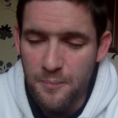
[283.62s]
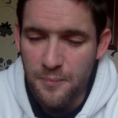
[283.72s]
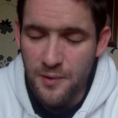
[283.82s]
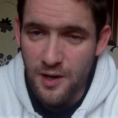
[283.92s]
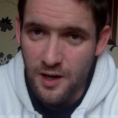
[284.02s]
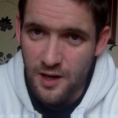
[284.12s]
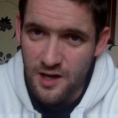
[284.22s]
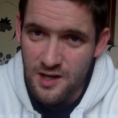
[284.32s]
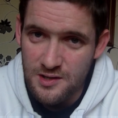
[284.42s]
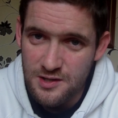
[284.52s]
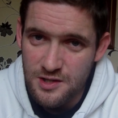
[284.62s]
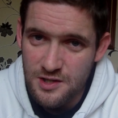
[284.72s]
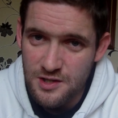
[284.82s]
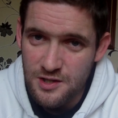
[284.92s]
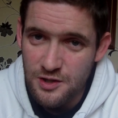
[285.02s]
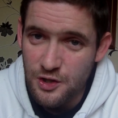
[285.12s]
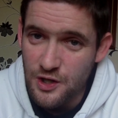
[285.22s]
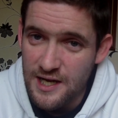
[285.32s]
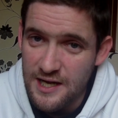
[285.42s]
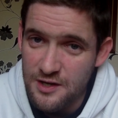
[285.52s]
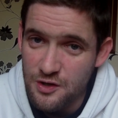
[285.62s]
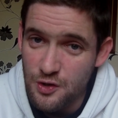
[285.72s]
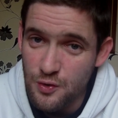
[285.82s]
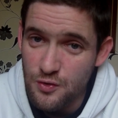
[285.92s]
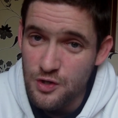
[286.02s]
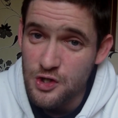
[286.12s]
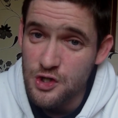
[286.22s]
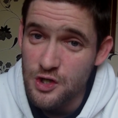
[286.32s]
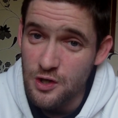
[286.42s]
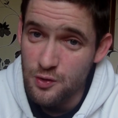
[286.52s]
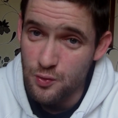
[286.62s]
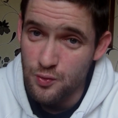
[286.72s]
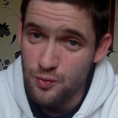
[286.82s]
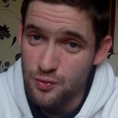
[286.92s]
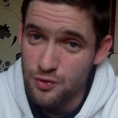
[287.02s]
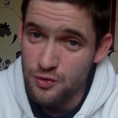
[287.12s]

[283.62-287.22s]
But you can do the shuttles.